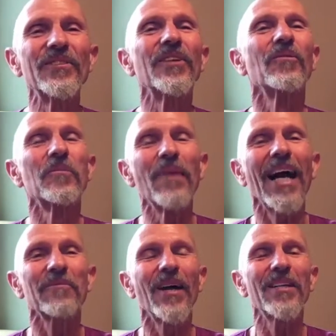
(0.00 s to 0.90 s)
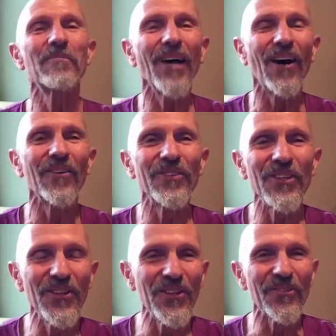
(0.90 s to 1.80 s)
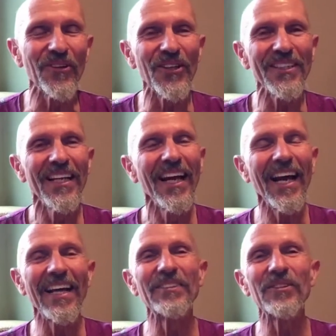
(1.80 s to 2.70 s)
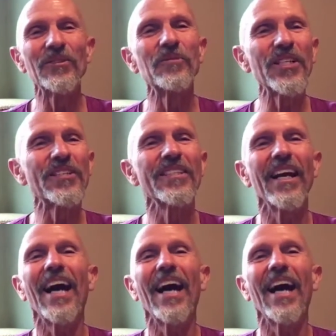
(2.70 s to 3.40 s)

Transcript: feel we're backed by the power of the universe and to just say,